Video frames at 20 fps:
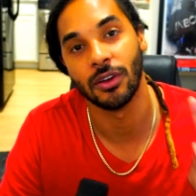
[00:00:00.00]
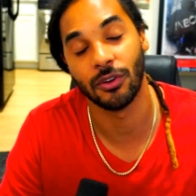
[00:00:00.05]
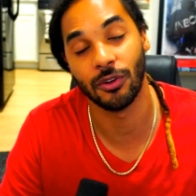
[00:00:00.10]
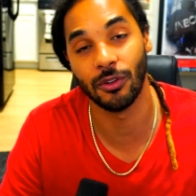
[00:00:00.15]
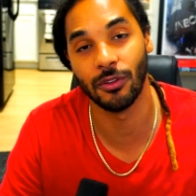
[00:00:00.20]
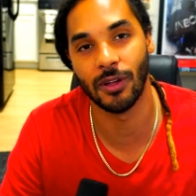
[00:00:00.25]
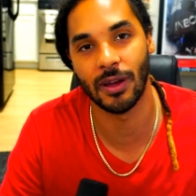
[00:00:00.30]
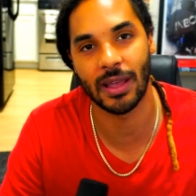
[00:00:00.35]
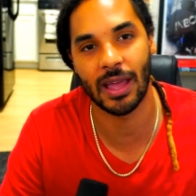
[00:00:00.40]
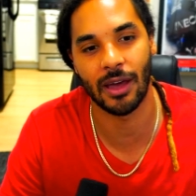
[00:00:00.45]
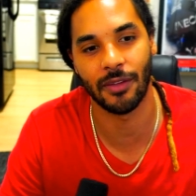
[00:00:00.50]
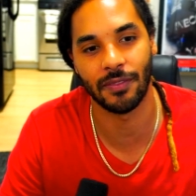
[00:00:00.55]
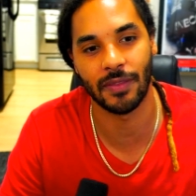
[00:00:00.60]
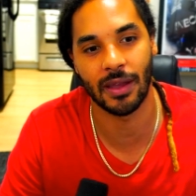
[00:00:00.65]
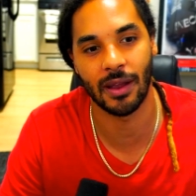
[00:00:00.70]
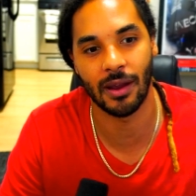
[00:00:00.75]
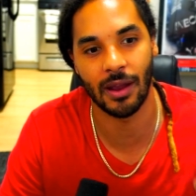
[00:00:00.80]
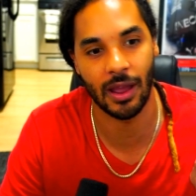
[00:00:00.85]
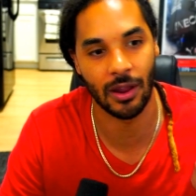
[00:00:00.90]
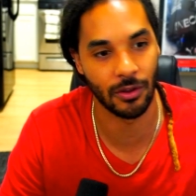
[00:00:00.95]
Good luck out
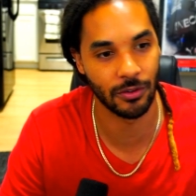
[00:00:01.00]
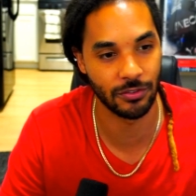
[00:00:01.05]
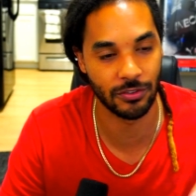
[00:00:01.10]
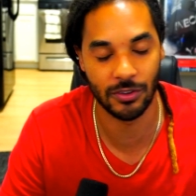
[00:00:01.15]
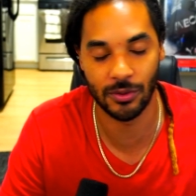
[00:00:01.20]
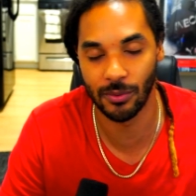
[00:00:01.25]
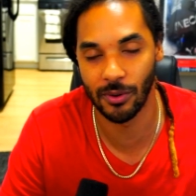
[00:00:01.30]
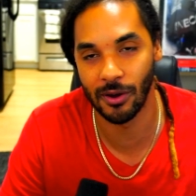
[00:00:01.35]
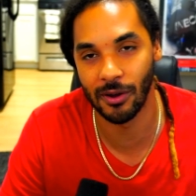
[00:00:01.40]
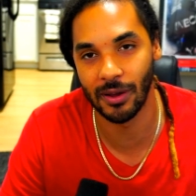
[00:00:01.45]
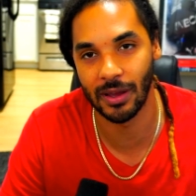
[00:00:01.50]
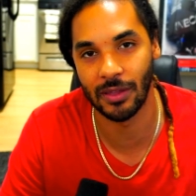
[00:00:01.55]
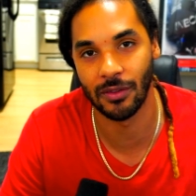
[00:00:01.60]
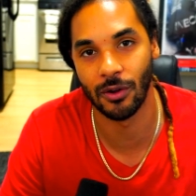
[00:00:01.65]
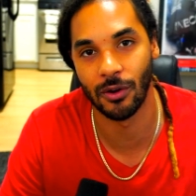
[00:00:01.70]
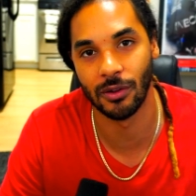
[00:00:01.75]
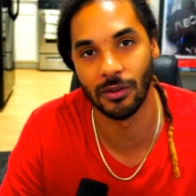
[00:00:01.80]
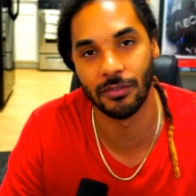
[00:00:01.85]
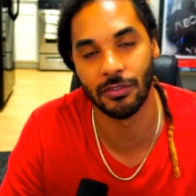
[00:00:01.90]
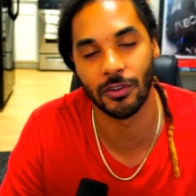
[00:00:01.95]
there, and I'll see you all in
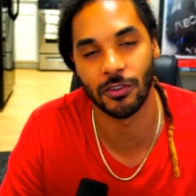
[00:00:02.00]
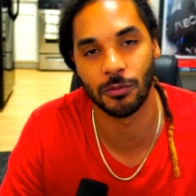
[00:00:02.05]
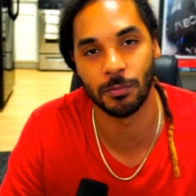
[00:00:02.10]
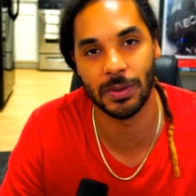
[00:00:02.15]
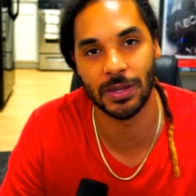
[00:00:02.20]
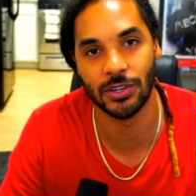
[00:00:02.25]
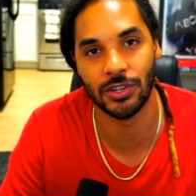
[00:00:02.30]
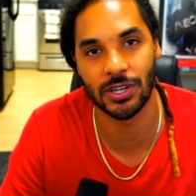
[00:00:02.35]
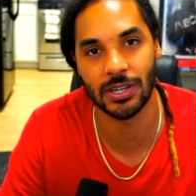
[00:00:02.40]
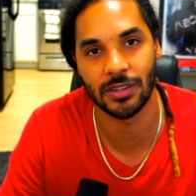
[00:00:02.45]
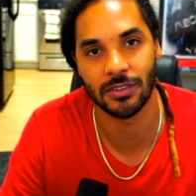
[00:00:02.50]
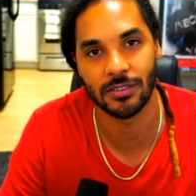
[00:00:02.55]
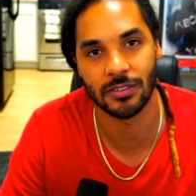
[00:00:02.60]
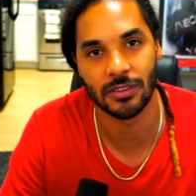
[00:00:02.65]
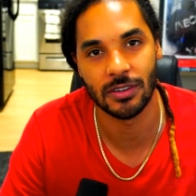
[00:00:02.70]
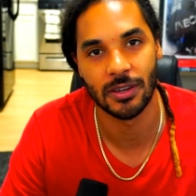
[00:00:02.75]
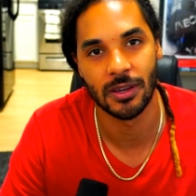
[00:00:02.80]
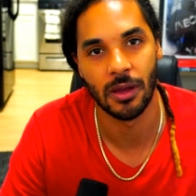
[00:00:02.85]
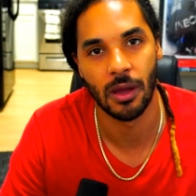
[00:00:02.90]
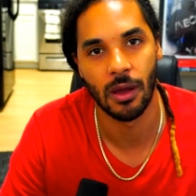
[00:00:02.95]
all of those BGs.